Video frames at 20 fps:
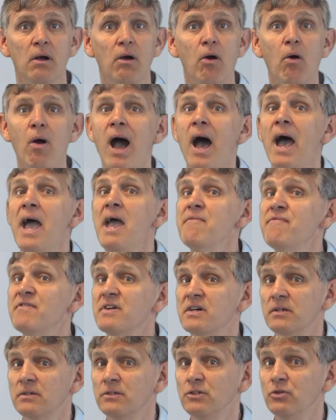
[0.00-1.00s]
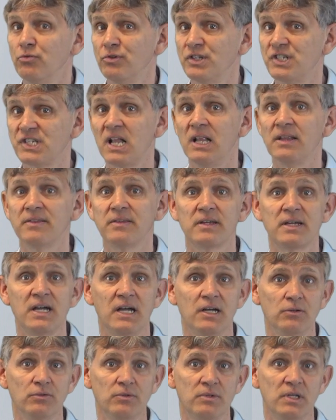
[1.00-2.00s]
or however your result
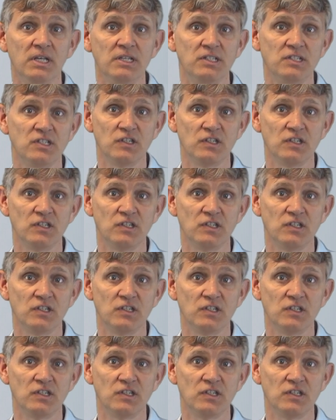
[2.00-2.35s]
account is